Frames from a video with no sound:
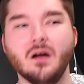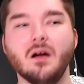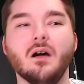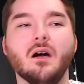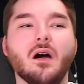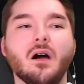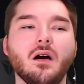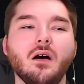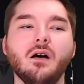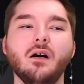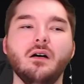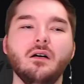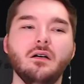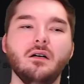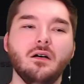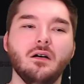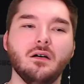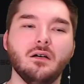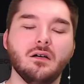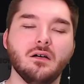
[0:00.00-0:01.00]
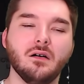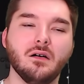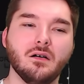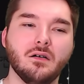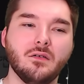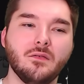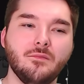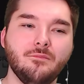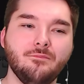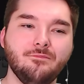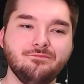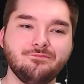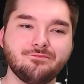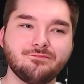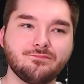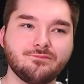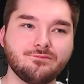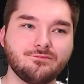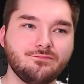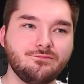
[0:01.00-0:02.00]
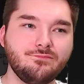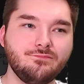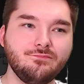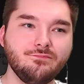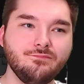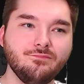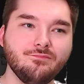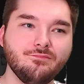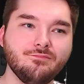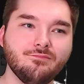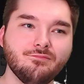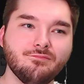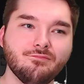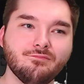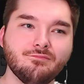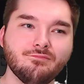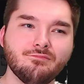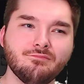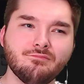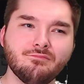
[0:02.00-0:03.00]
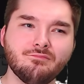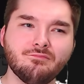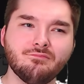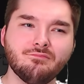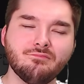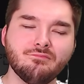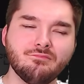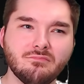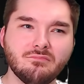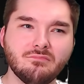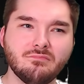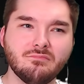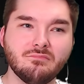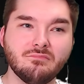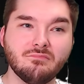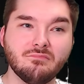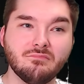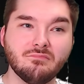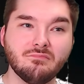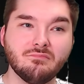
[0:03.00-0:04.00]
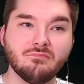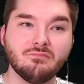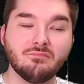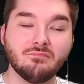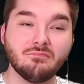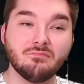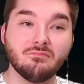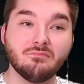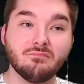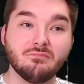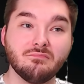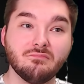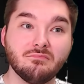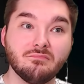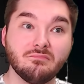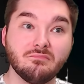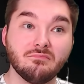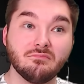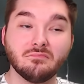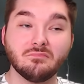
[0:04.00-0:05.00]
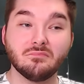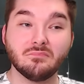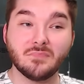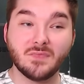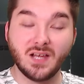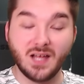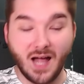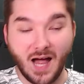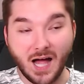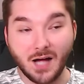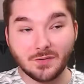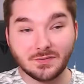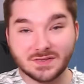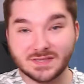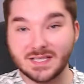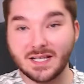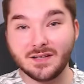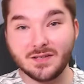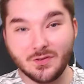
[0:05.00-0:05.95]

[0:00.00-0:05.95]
Oh. I wanted to see if I was as worthy as him. Talented. I would say